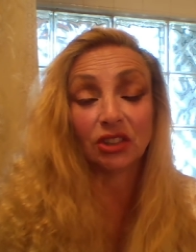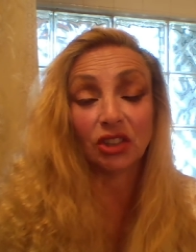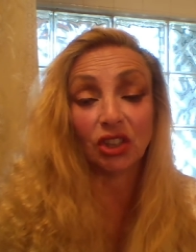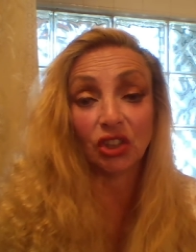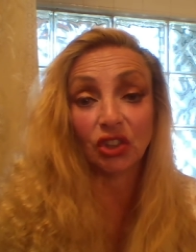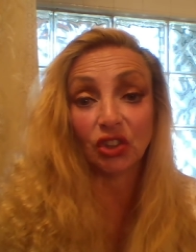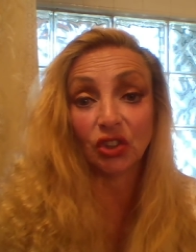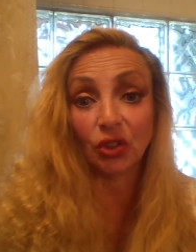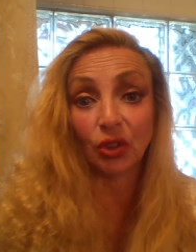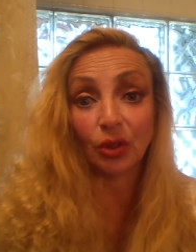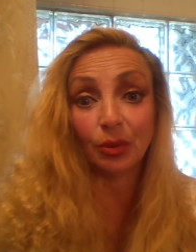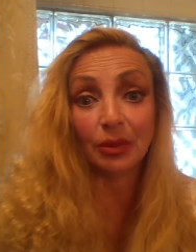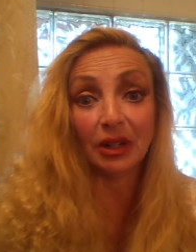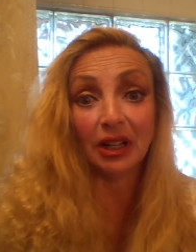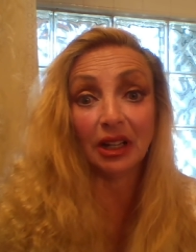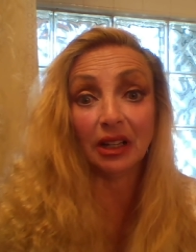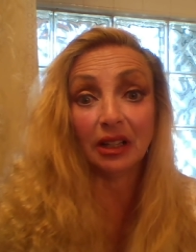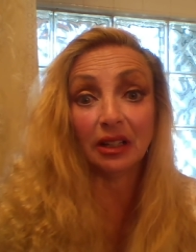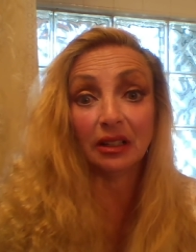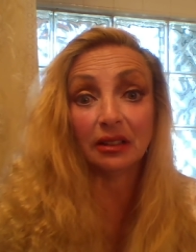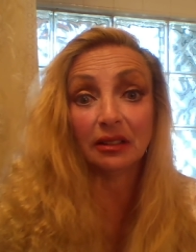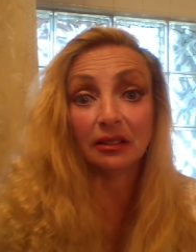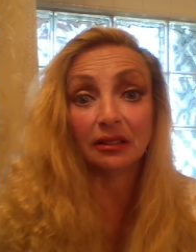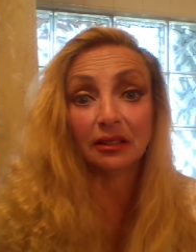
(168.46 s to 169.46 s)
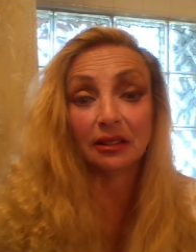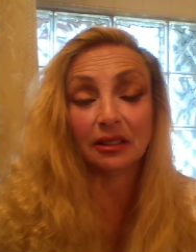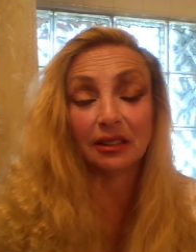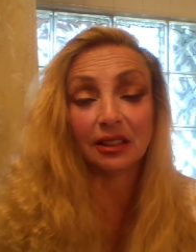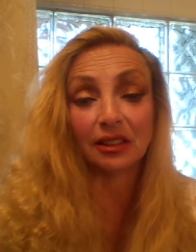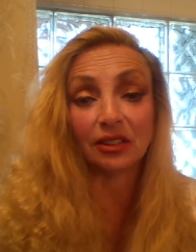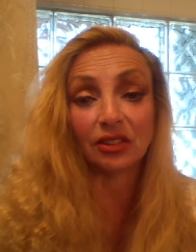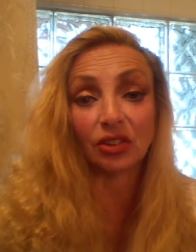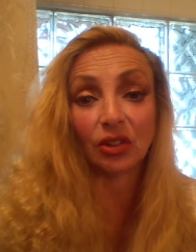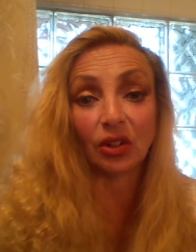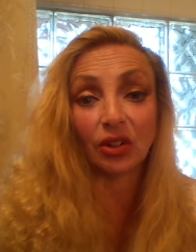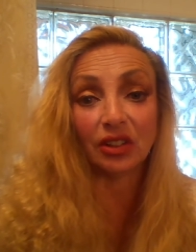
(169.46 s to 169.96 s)
exterminated. It
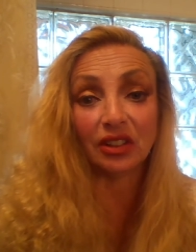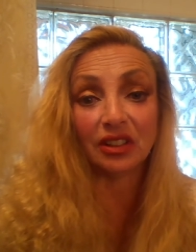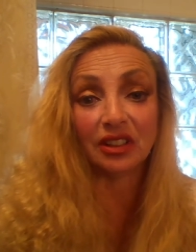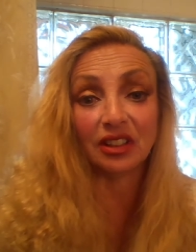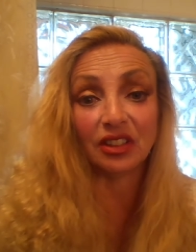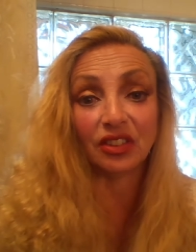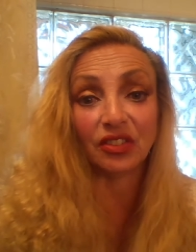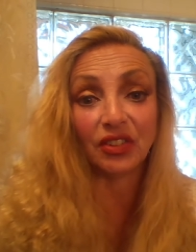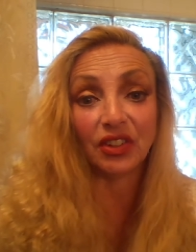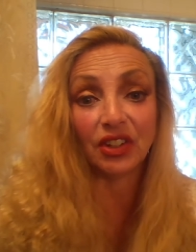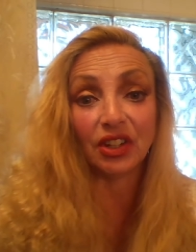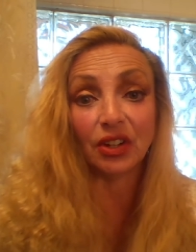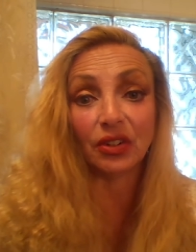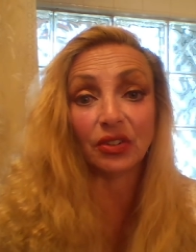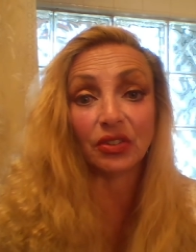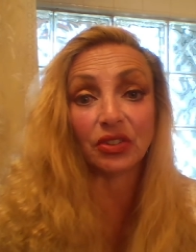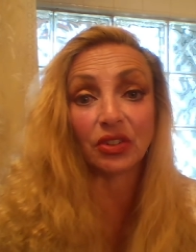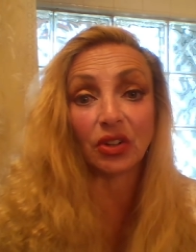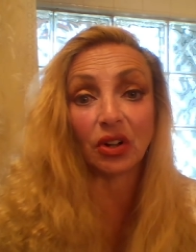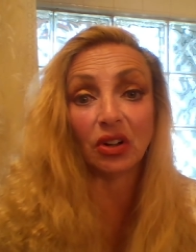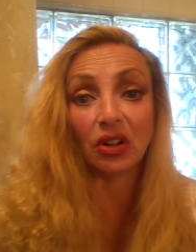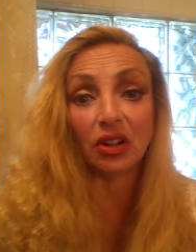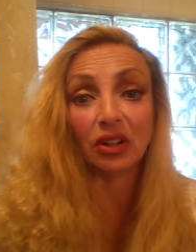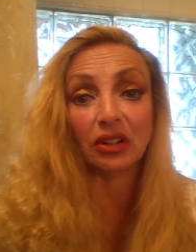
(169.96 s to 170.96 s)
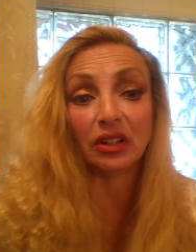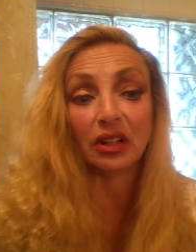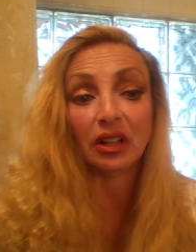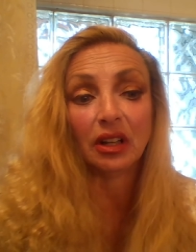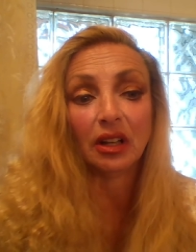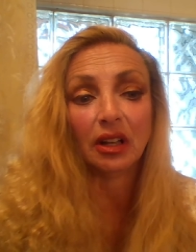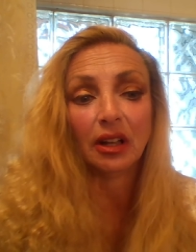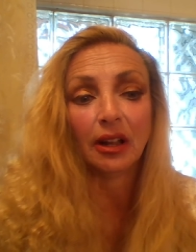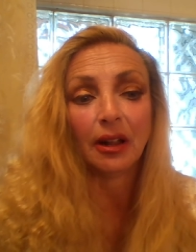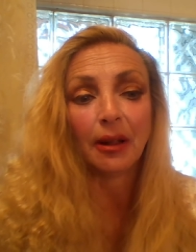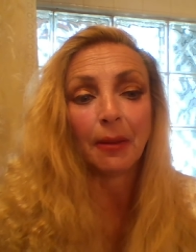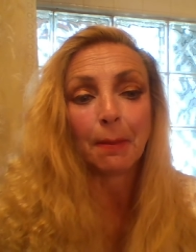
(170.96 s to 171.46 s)
says, sorry, this video is gone.
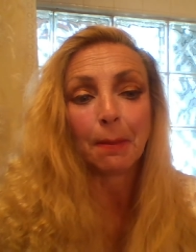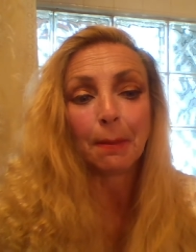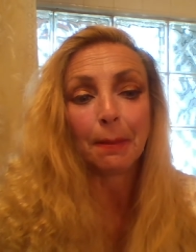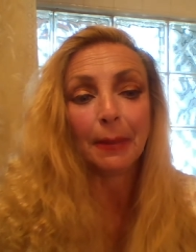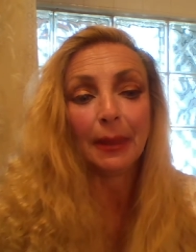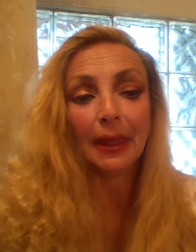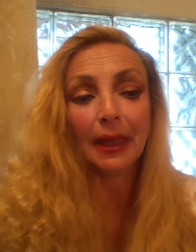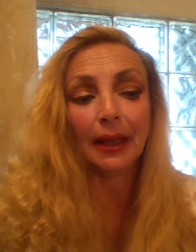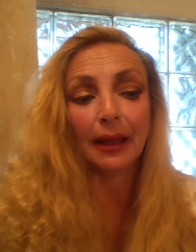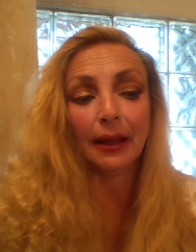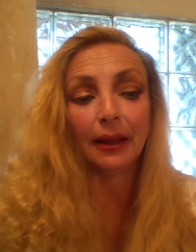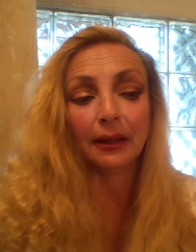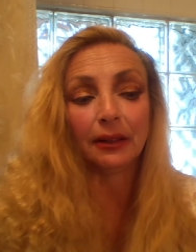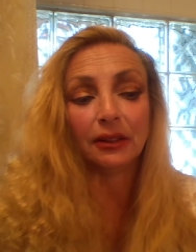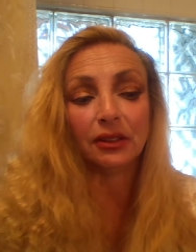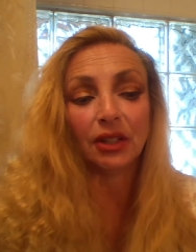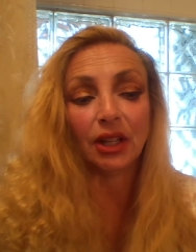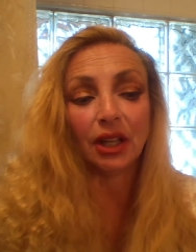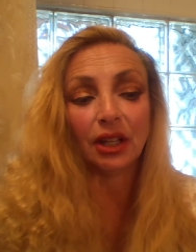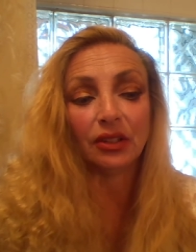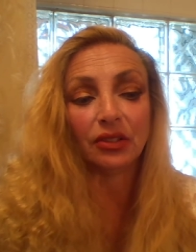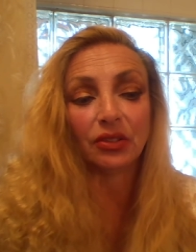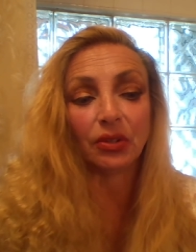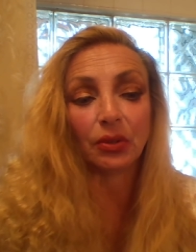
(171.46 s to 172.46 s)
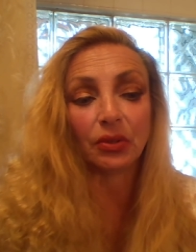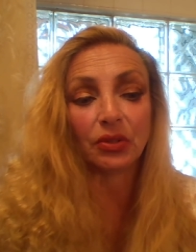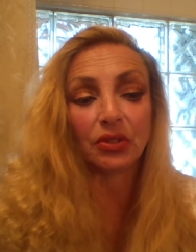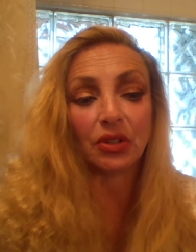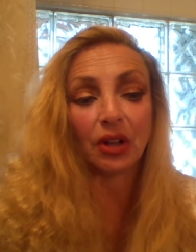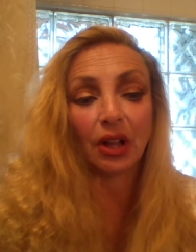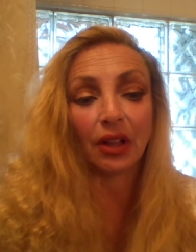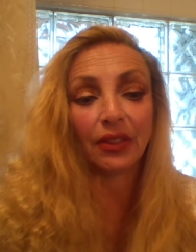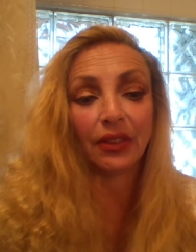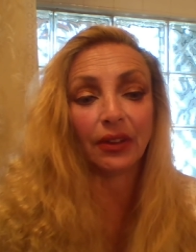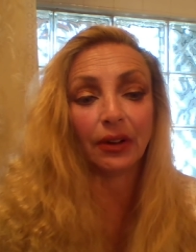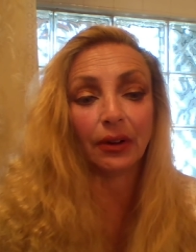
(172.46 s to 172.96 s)
And, and so it's
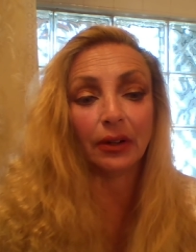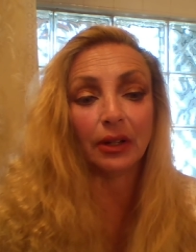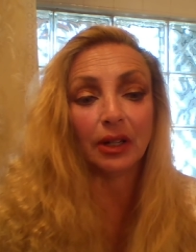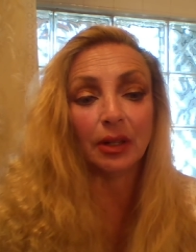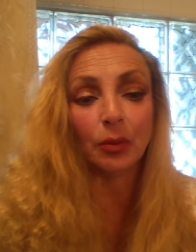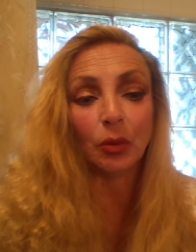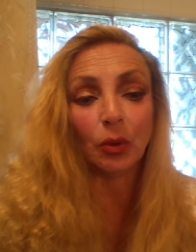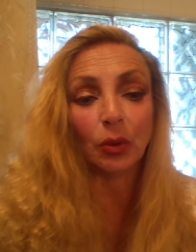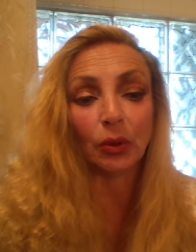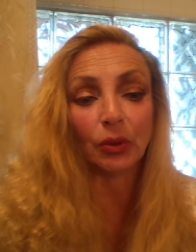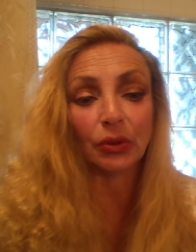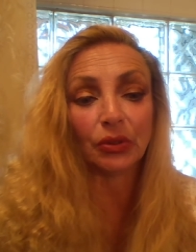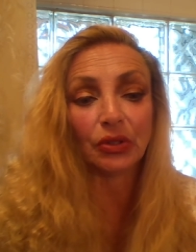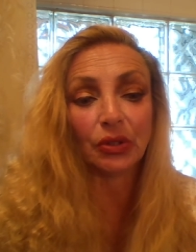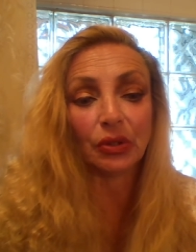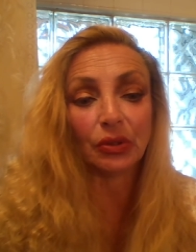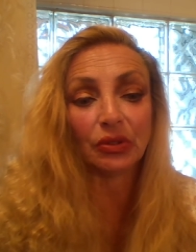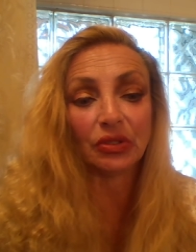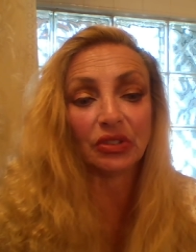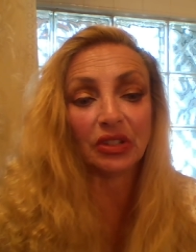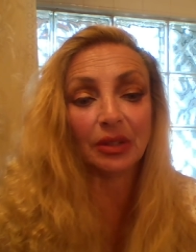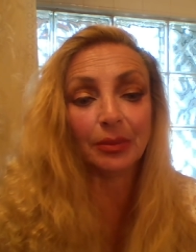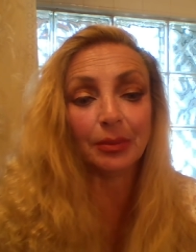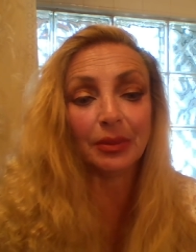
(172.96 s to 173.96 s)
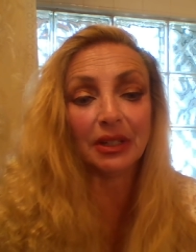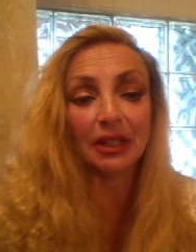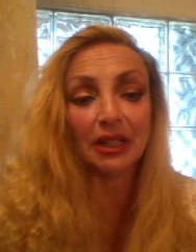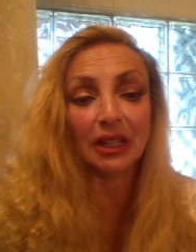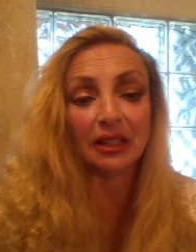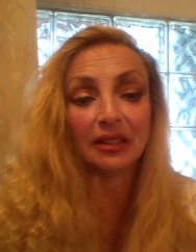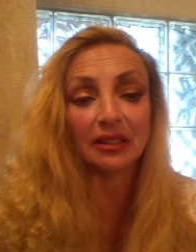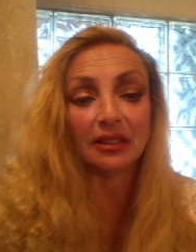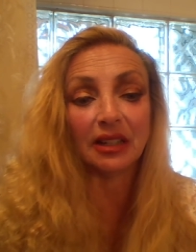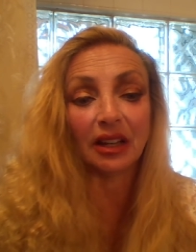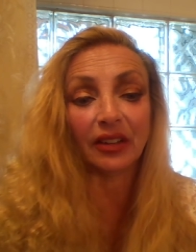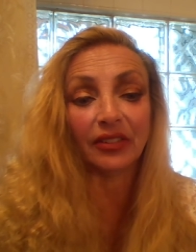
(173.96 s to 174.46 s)
not there anymore. So somebody
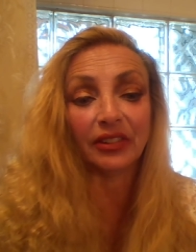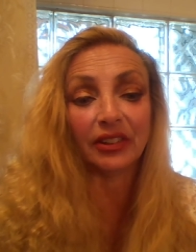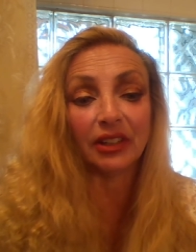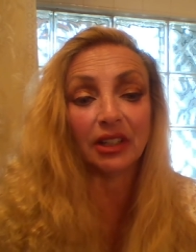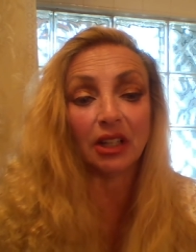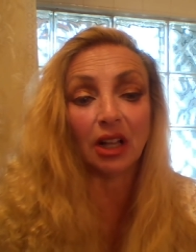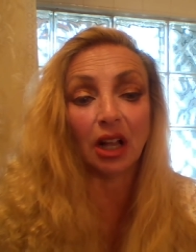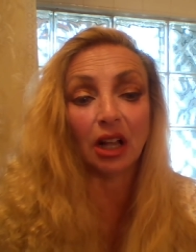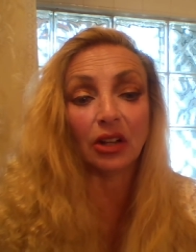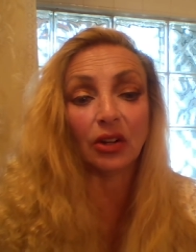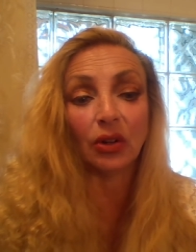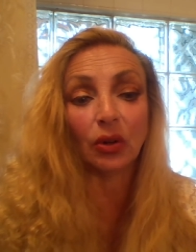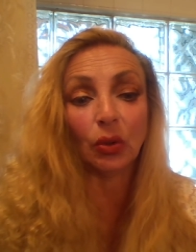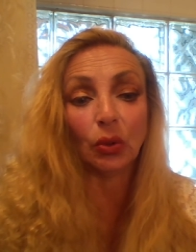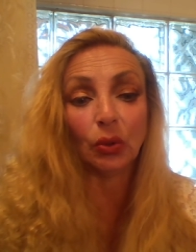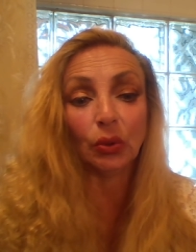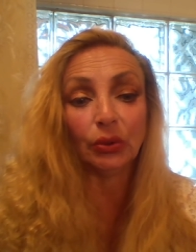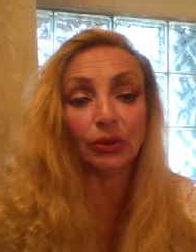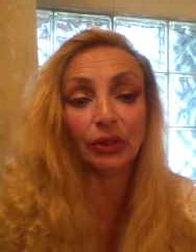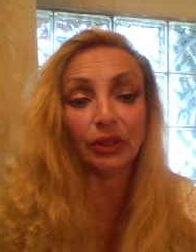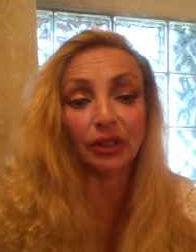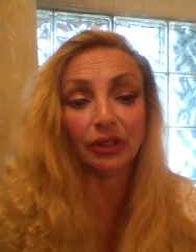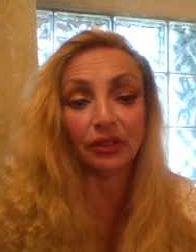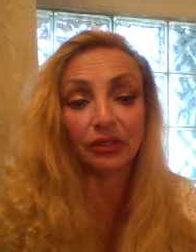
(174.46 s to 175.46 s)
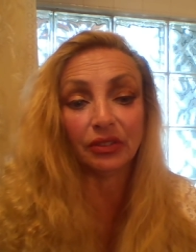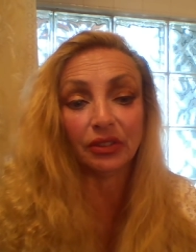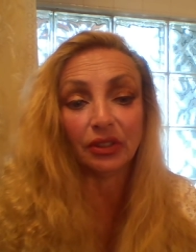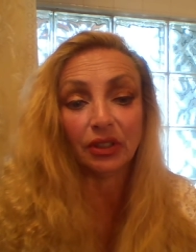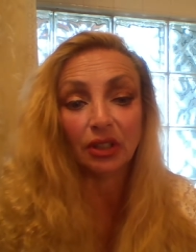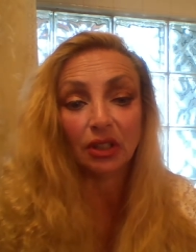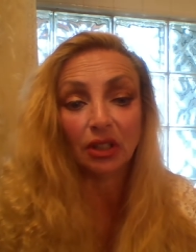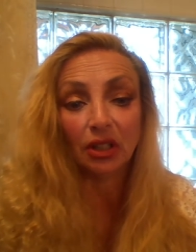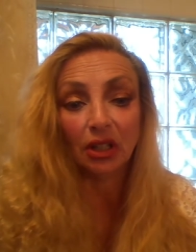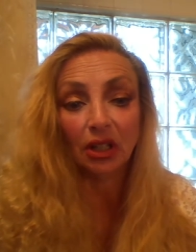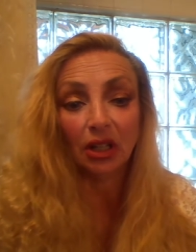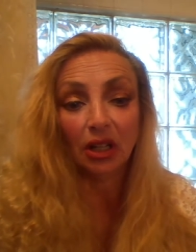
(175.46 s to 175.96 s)
has definitely gotten a hold of
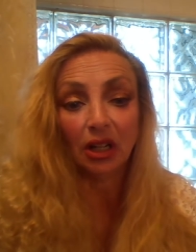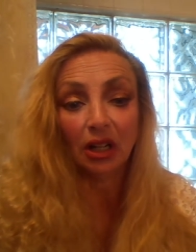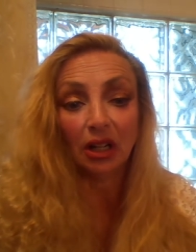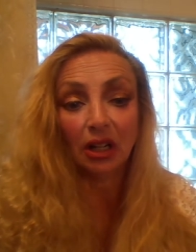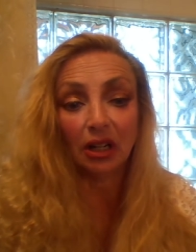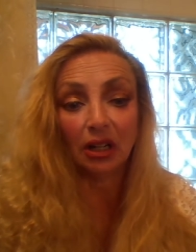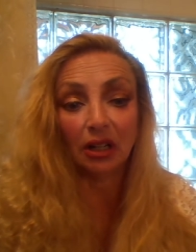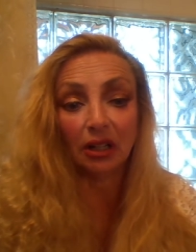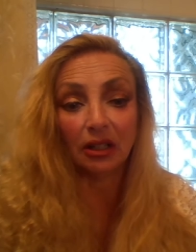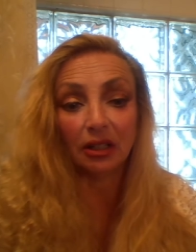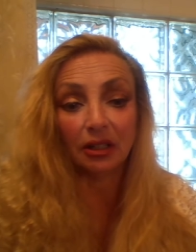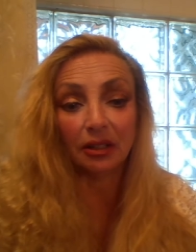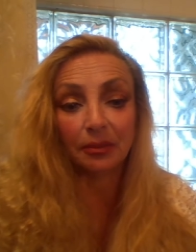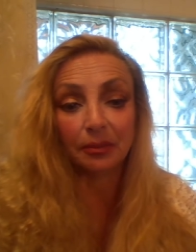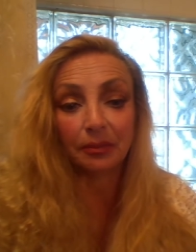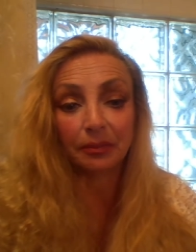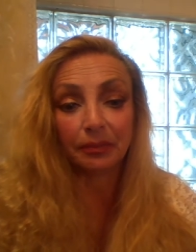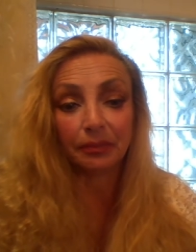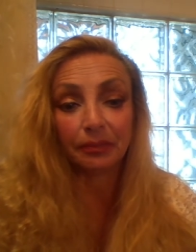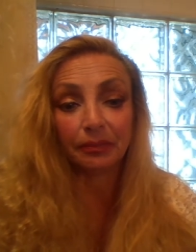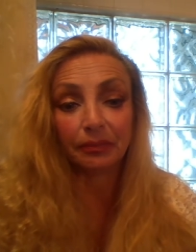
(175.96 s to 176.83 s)
um,